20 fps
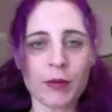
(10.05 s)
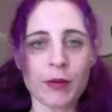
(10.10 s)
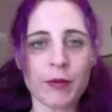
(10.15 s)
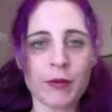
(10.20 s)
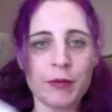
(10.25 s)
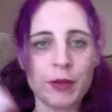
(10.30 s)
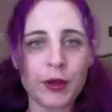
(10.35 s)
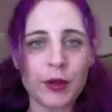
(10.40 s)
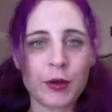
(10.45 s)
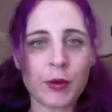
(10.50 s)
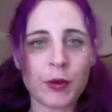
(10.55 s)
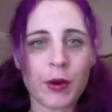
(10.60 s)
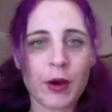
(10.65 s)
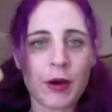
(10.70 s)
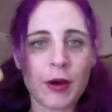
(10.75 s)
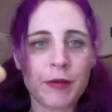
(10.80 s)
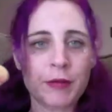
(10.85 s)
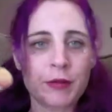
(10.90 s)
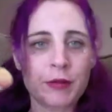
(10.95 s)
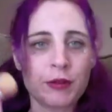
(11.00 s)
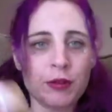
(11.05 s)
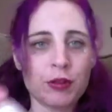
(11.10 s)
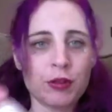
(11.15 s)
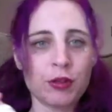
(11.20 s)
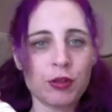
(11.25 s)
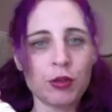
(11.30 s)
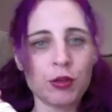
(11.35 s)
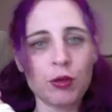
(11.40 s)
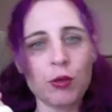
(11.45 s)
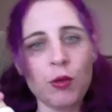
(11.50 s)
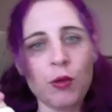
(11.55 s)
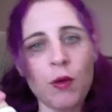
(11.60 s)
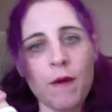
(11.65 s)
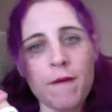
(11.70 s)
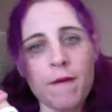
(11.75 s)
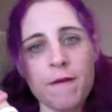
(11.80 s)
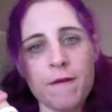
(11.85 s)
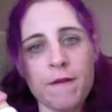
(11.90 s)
review of two